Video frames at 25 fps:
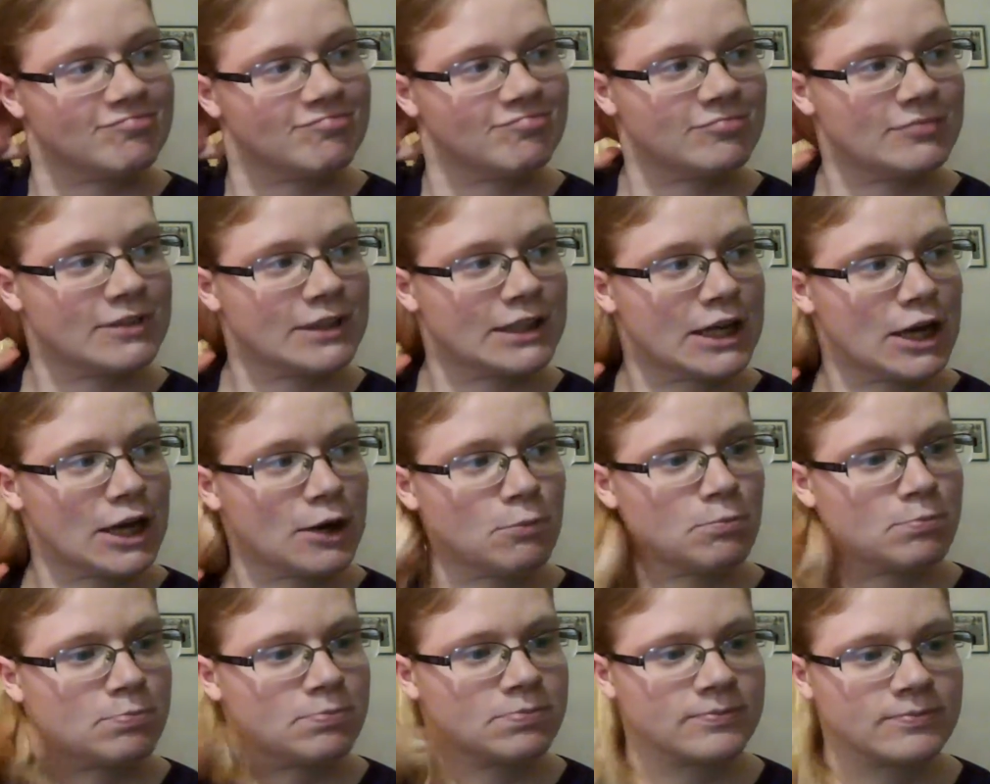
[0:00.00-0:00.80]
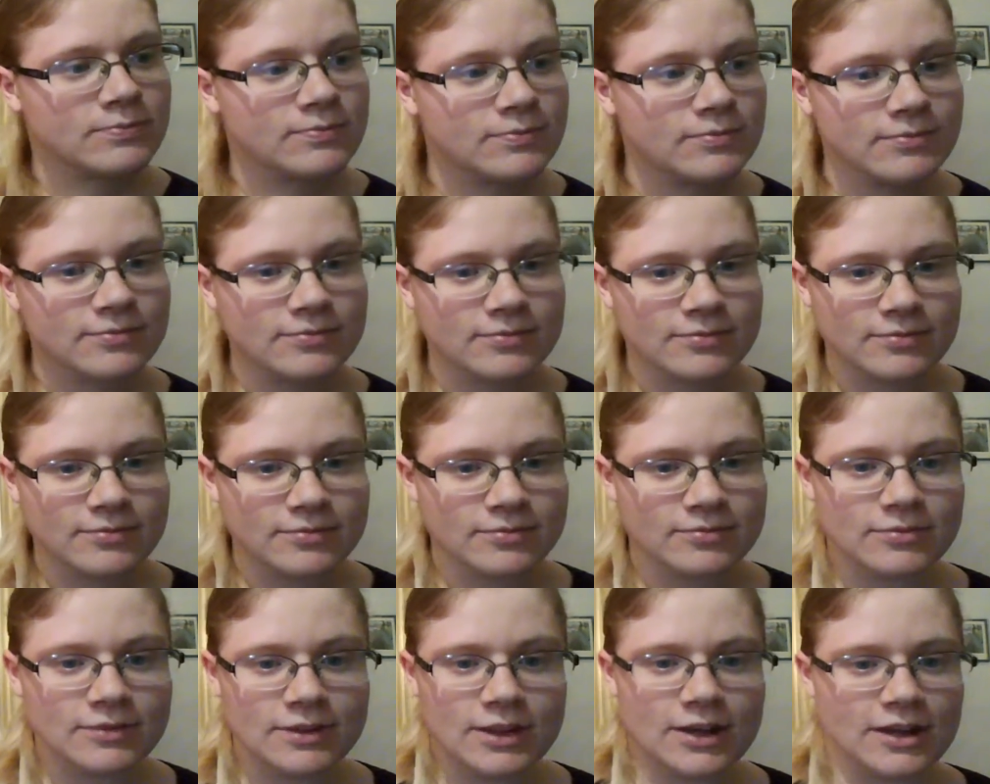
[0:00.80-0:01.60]
Nope,
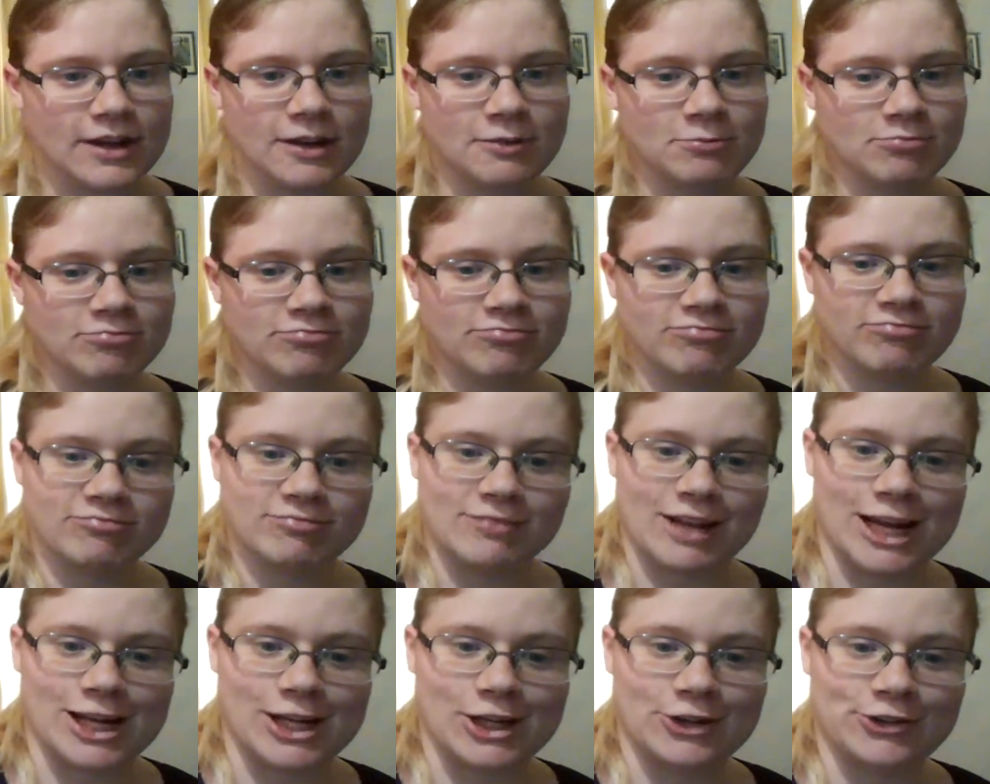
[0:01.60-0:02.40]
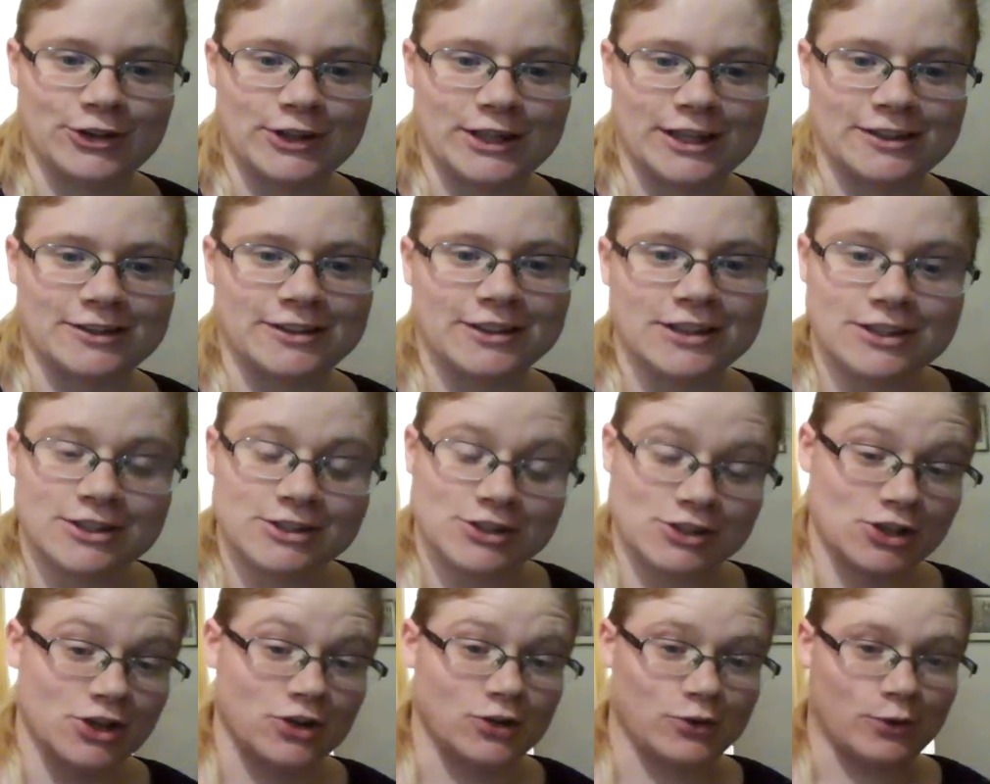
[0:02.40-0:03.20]
not doing it.
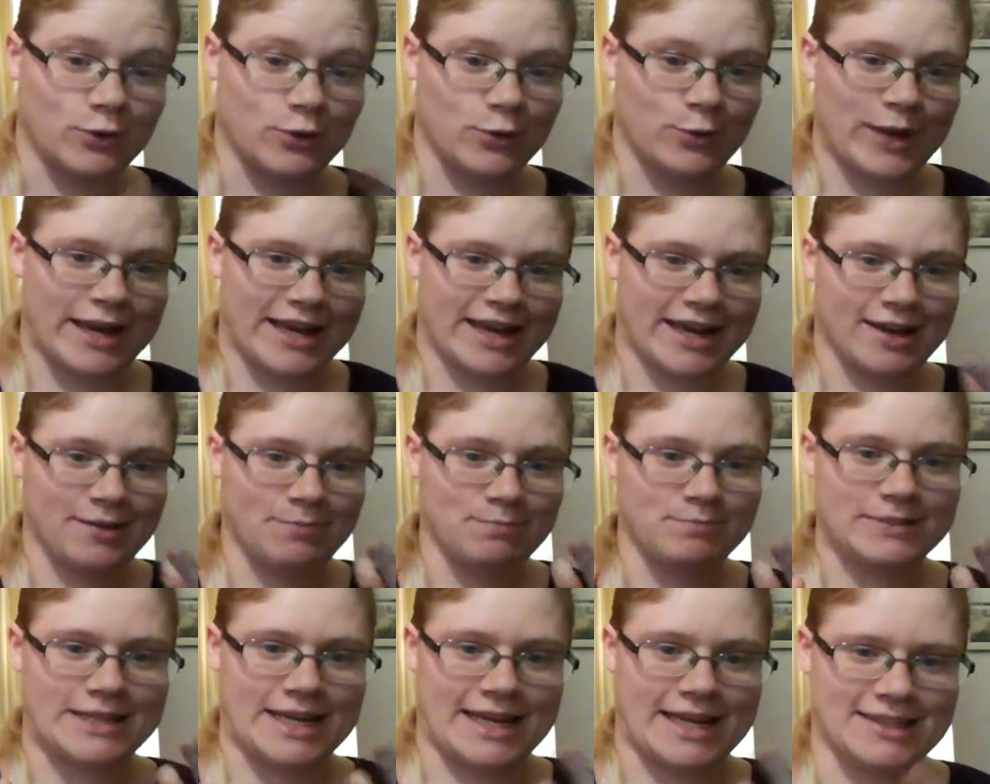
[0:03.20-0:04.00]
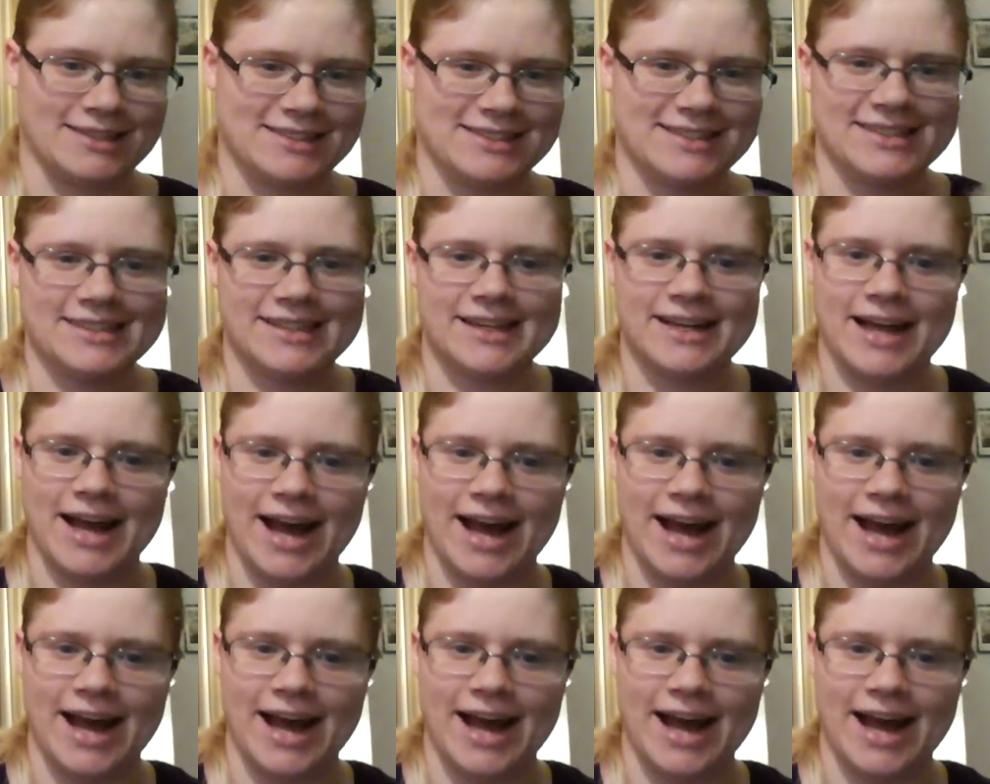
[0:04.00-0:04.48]
So, quick updates.